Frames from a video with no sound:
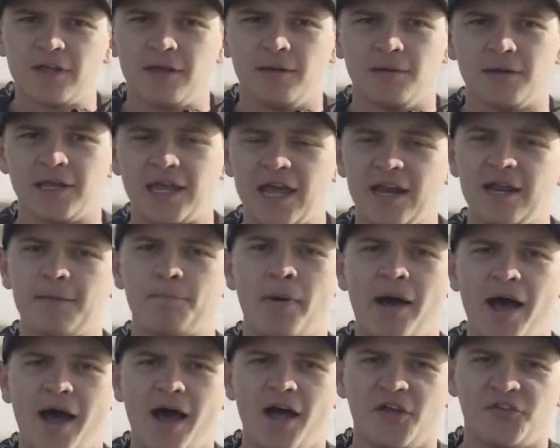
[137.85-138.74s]
and getting
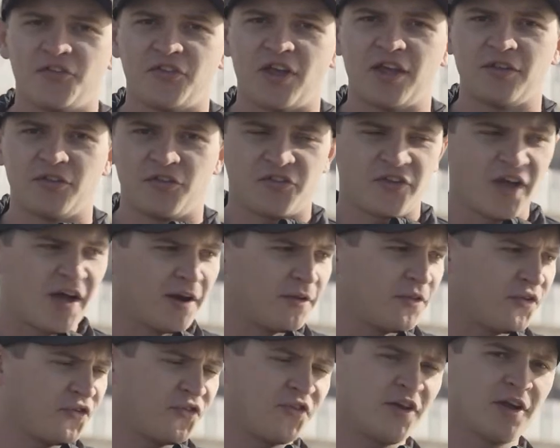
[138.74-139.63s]
past at the start
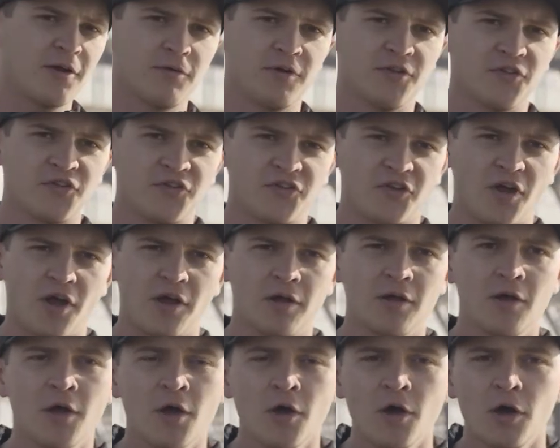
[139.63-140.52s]
of the sequence. So
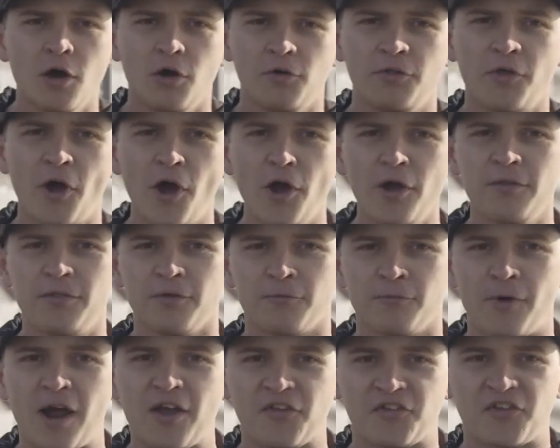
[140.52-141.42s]
although
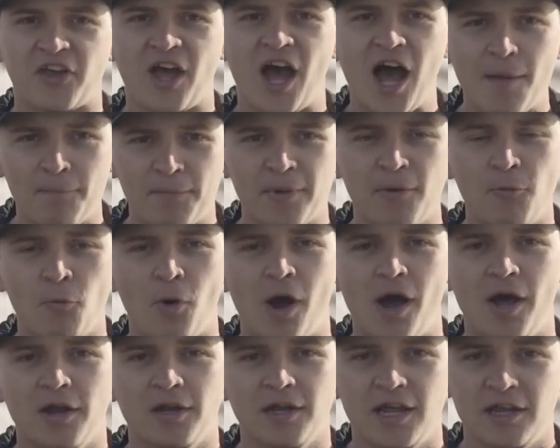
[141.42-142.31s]
the race can't be
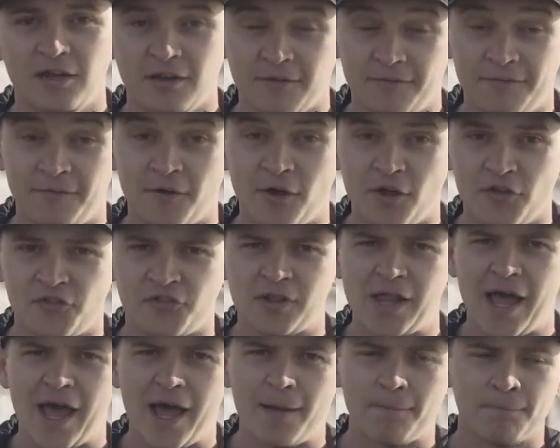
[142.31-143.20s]
won in the
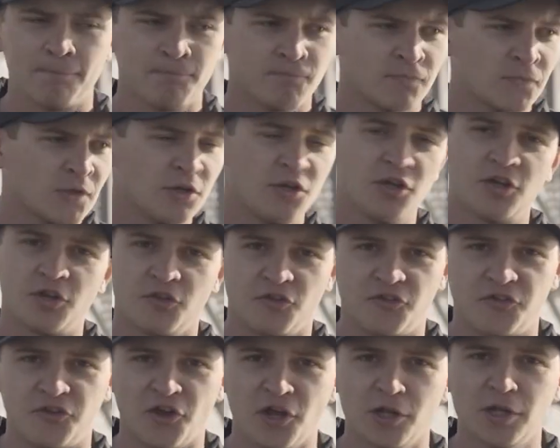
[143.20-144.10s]
first lap, you
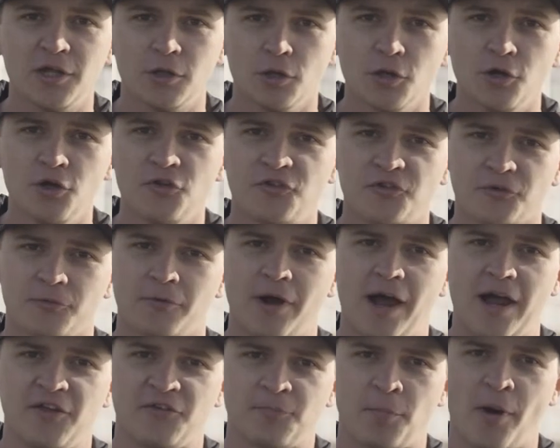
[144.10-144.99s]
can certainly lose a
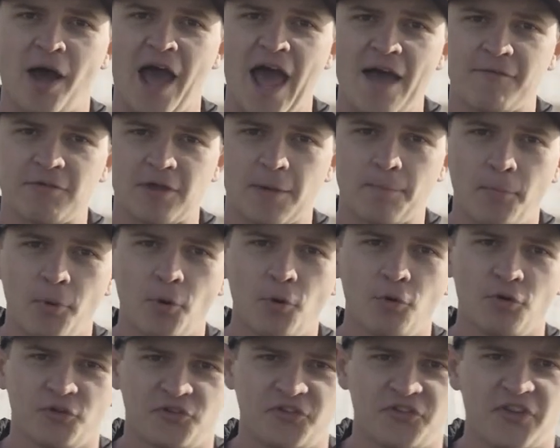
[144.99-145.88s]
race by having a
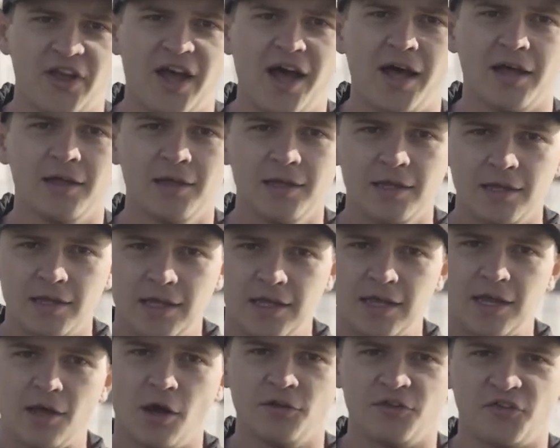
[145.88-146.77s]
poor start
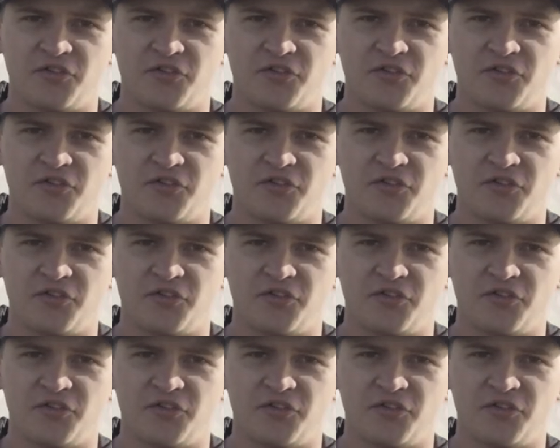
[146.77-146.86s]
here on the